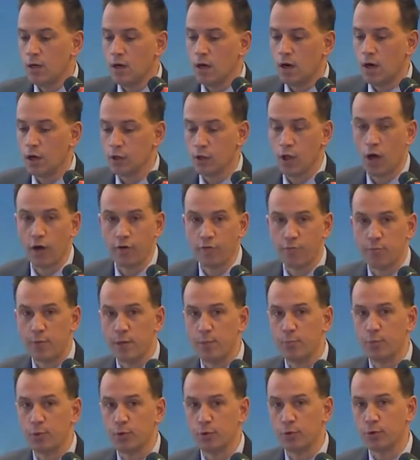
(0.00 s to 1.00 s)
A lot of
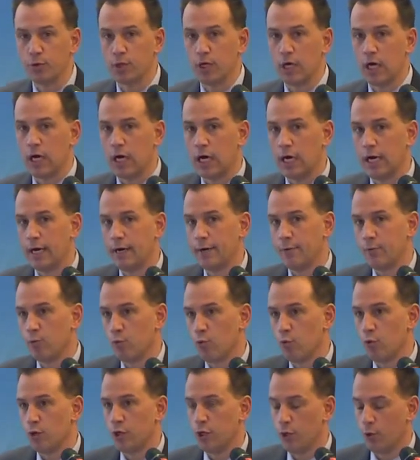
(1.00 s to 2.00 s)
people,
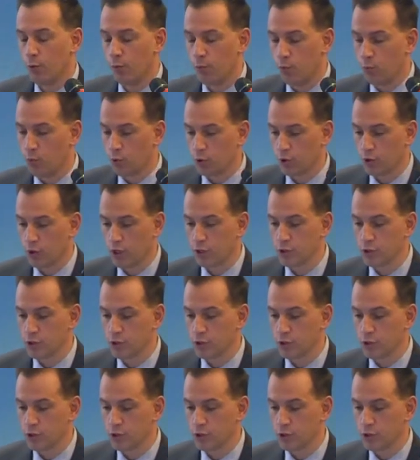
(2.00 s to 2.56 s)
were